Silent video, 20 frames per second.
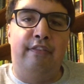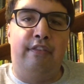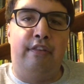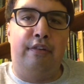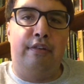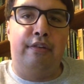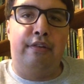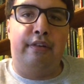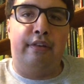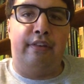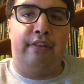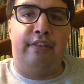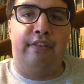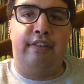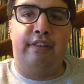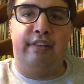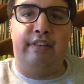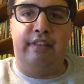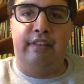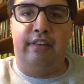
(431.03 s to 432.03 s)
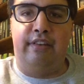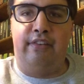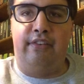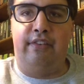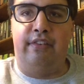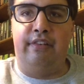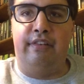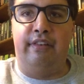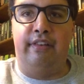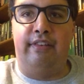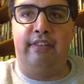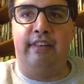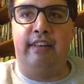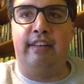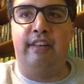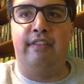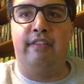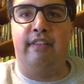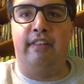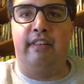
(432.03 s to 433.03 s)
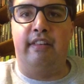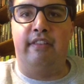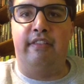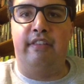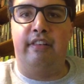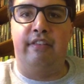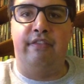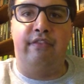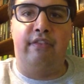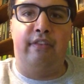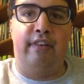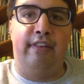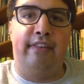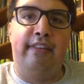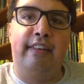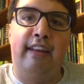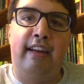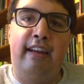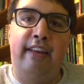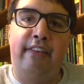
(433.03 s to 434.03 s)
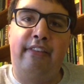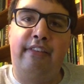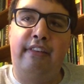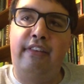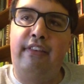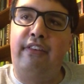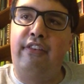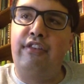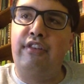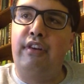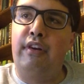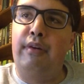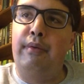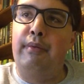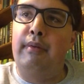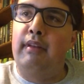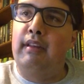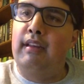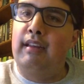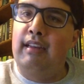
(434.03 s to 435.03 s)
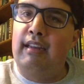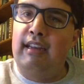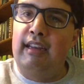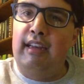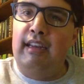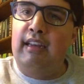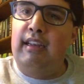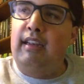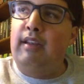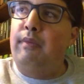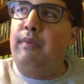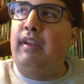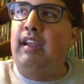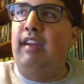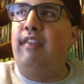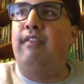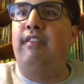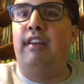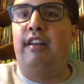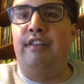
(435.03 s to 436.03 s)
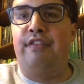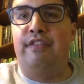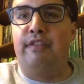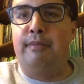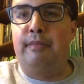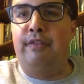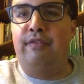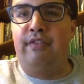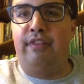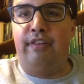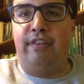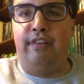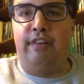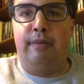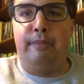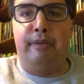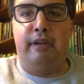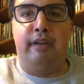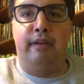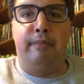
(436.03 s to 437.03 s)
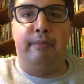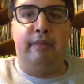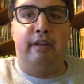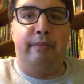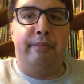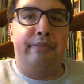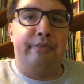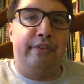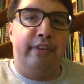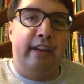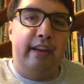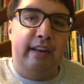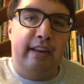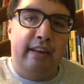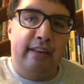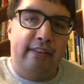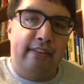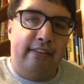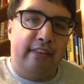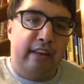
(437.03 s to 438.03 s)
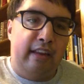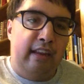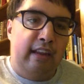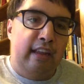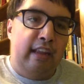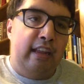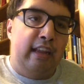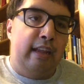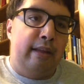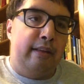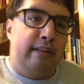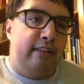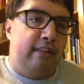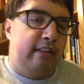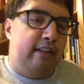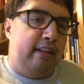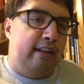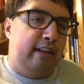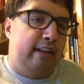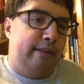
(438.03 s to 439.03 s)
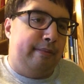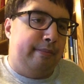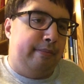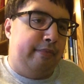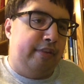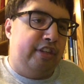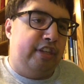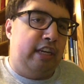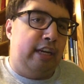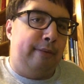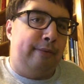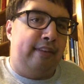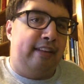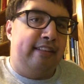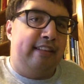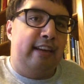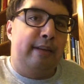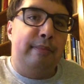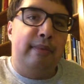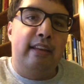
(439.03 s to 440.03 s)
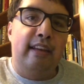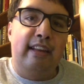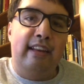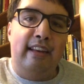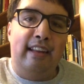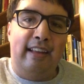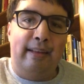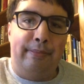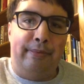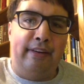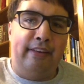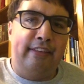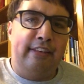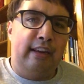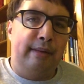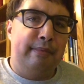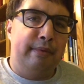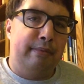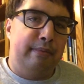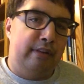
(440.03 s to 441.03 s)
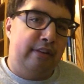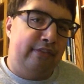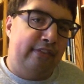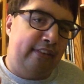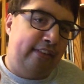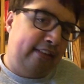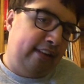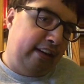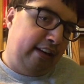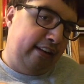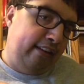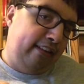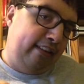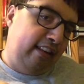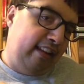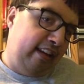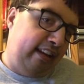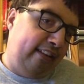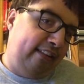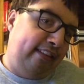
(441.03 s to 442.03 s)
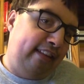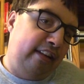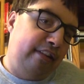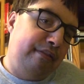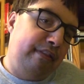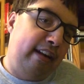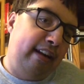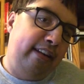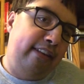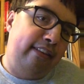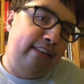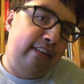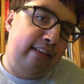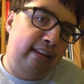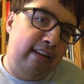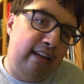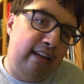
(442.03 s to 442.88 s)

vocalists of this series, like the good voice cast of the show. We have Donna Furman voicing the main, main protagonist. Um, James Ondemian, please comment below if it's uh, that I said right.